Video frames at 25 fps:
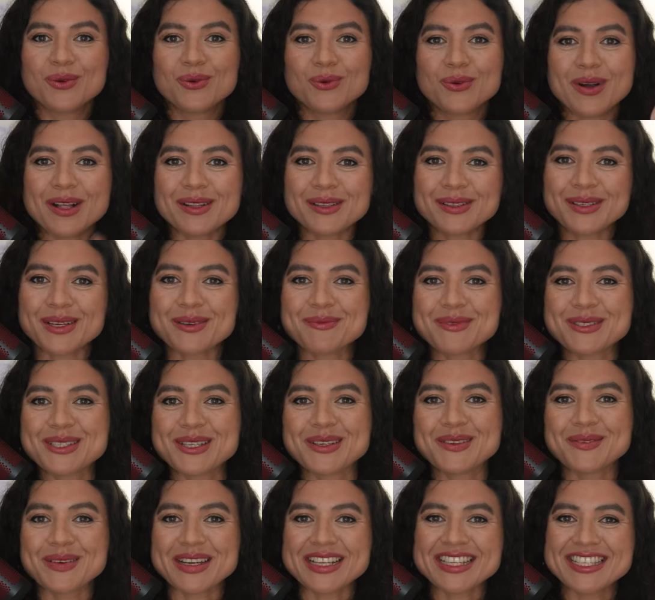Welcome
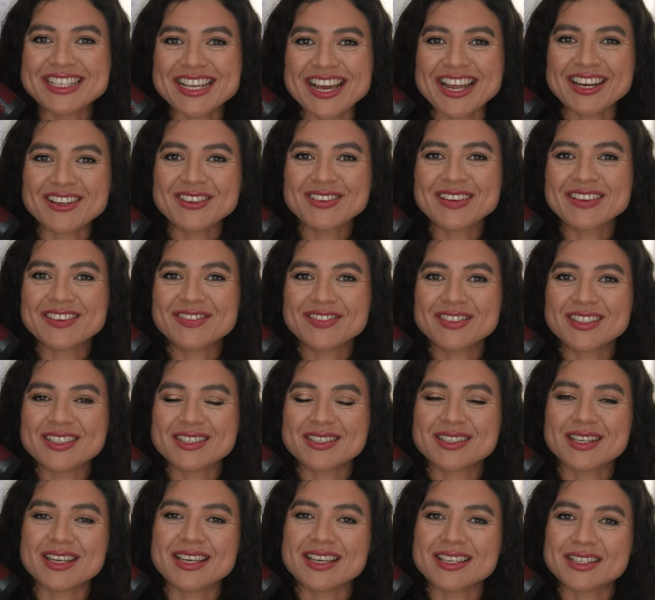to my channel. If
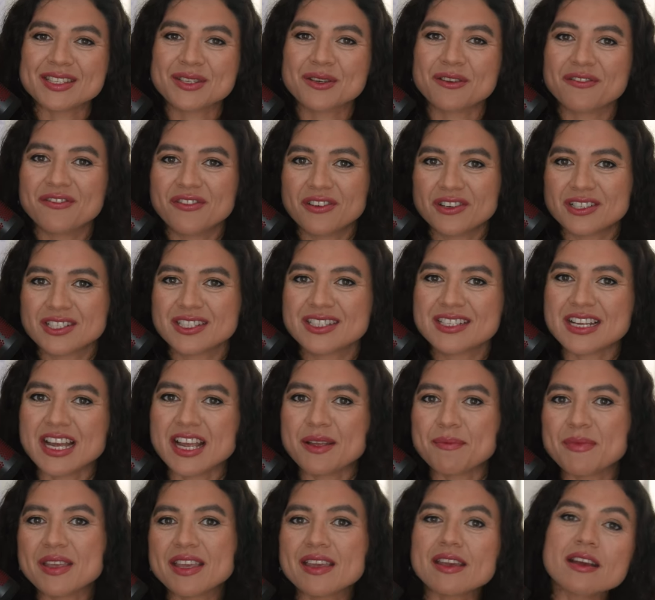this is your first
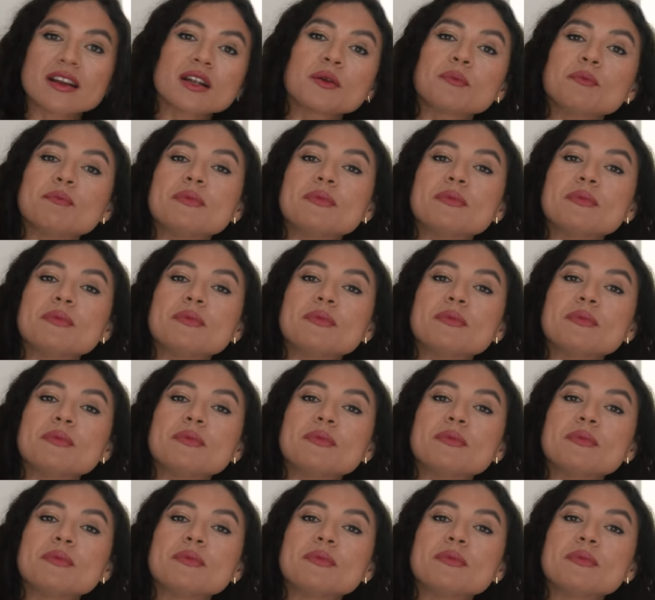time here,